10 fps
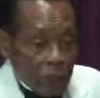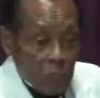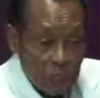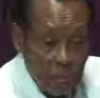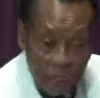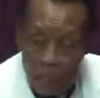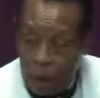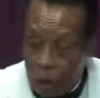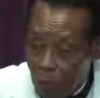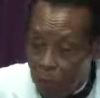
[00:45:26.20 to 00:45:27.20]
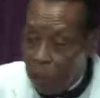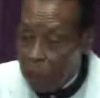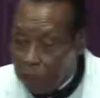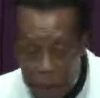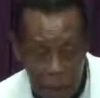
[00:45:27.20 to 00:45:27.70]
You are not allowed to
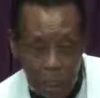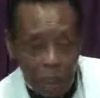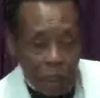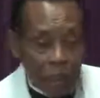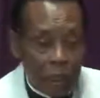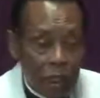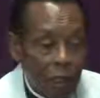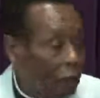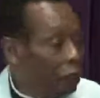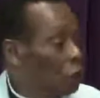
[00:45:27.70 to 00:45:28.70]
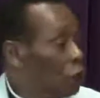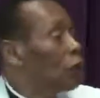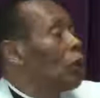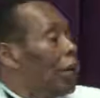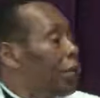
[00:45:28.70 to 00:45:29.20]
build here. But
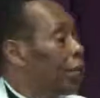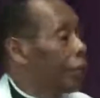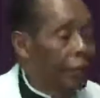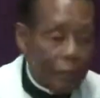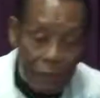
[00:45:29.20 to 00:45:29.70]
look, we are here.